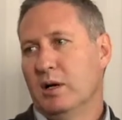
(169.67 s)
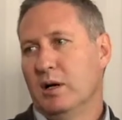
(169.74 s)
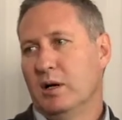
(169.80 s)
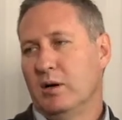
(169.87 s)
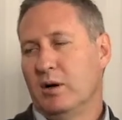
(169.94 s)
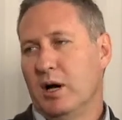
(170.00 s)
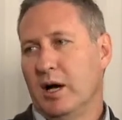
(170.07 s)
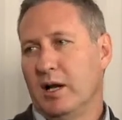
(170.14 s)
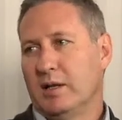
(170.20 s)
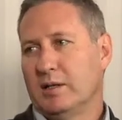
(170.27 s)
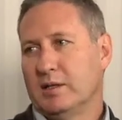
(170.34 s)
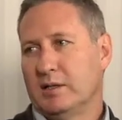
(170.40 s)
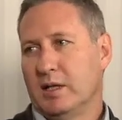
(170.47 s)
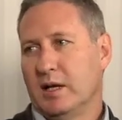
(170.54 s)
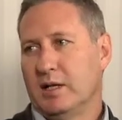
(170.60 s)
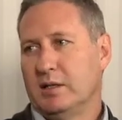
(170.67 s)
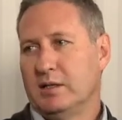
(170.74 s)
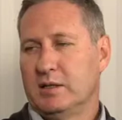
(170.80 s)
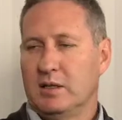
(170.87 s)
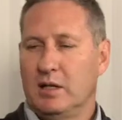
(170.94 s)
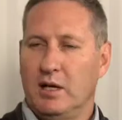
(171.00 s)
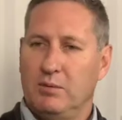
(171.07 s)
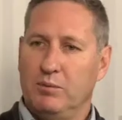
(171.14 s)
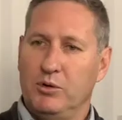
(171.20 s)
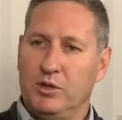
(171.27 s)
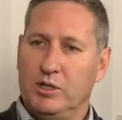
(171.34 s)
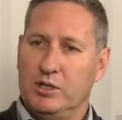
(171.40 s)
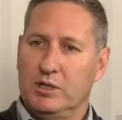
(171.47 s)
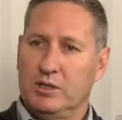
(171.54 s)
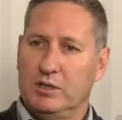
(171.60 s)
are island states like
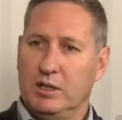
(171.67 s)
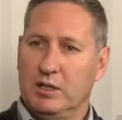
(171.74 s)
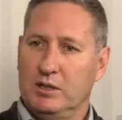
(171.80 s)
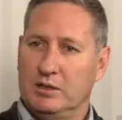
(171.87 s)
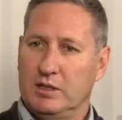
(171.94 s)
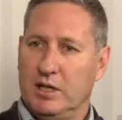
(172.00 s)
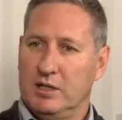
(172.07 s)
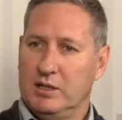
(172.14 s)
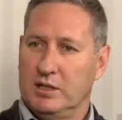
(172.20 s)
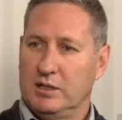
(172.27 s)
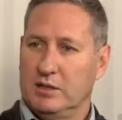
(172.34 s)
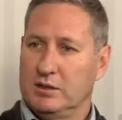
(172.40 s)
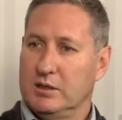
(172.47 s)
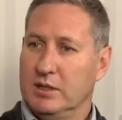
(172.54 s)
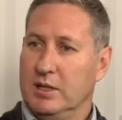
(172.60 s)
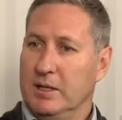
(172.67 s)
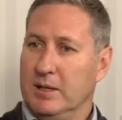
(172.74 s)
Mauritius and Seychelles,